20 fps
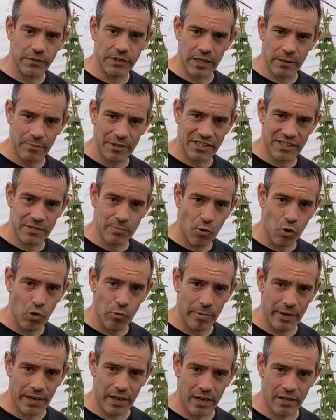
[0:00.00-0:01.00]
They'll be small
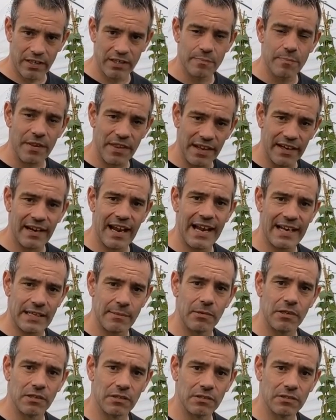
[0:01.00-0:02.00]
bananas, but they're edible.